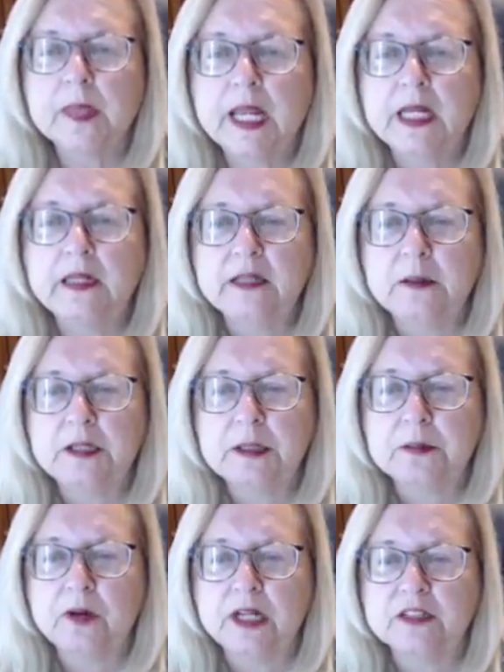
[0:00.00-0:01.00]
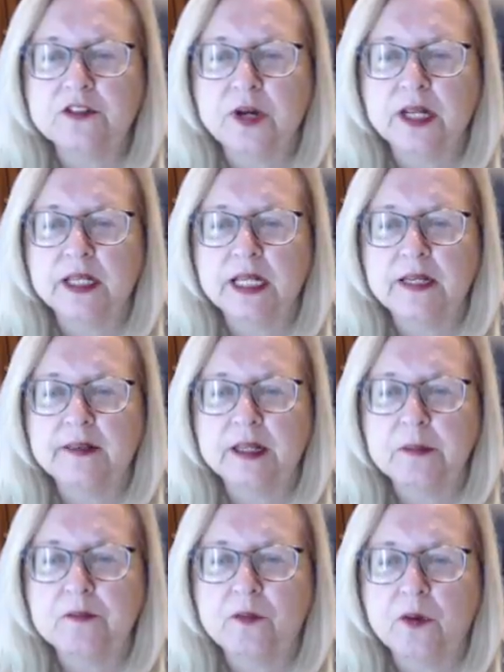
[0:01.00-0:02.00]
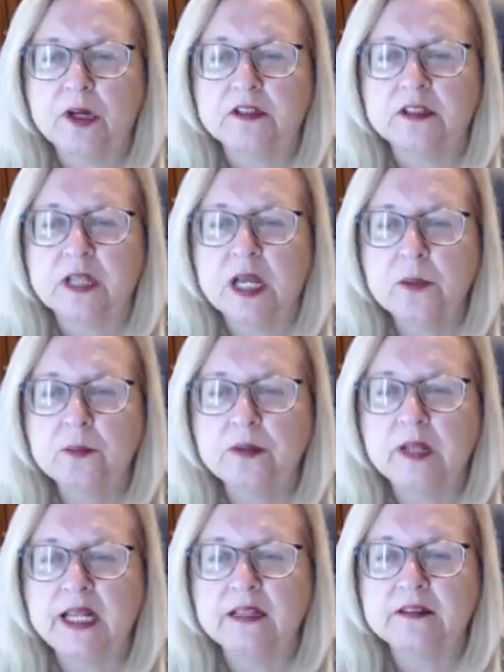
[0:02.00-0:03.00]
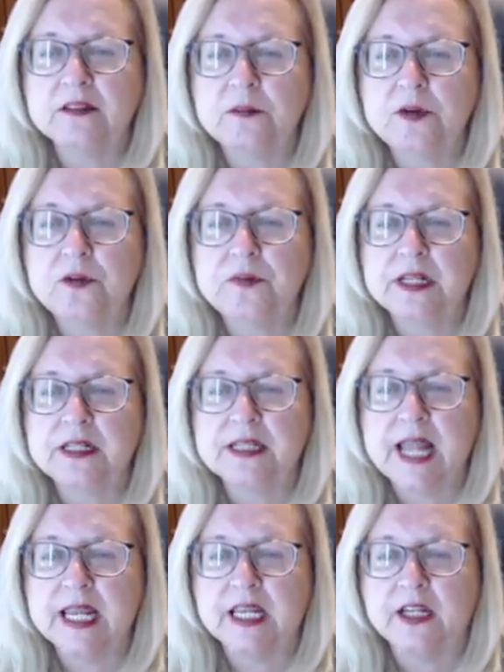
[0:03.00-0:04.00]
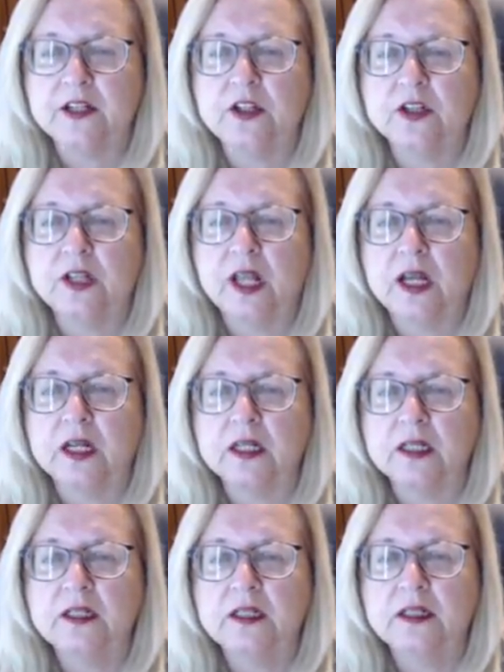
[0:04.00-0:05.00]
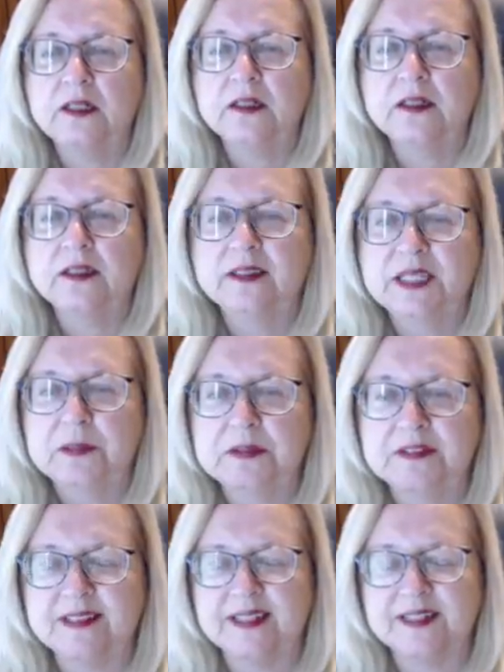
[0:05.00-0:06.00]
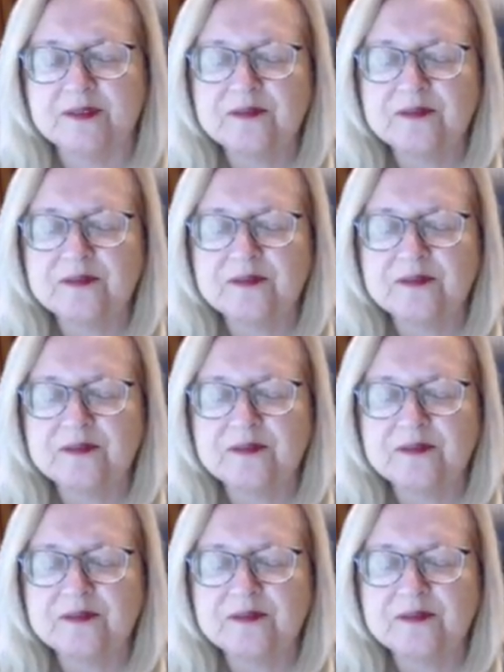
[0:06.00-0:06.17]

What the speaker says: Anytime the Democrats threaten anything, my voice plays the movie Taken. Good luck. Kimmy said.